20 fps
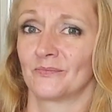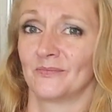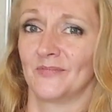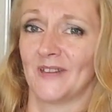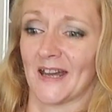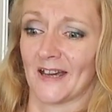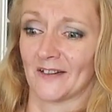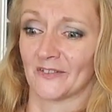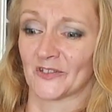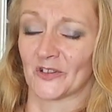
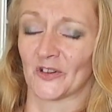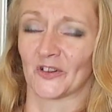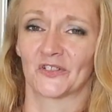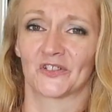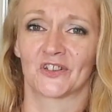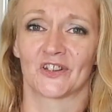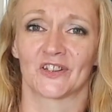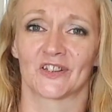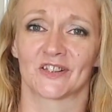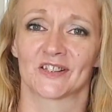naffed off
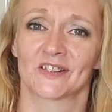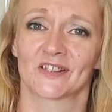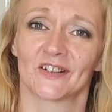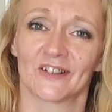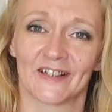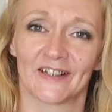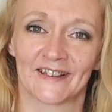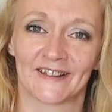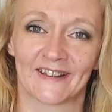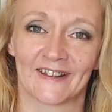to the
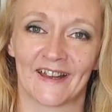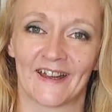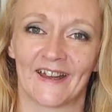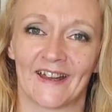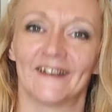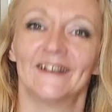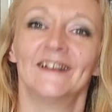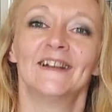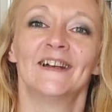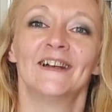side there